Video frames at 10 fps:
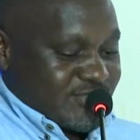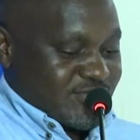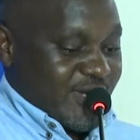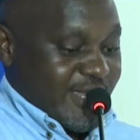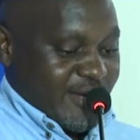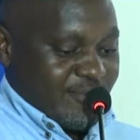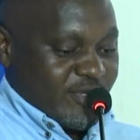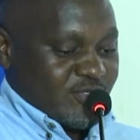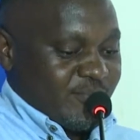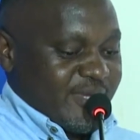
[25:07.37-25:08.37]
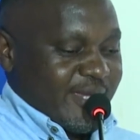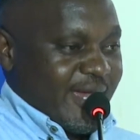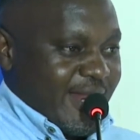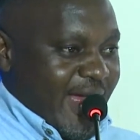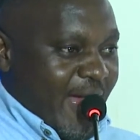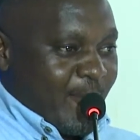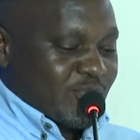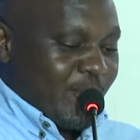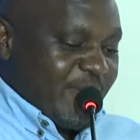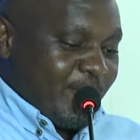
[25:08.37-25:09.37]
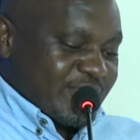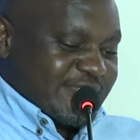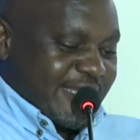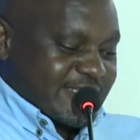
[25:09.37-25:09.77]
so I'm going to be putting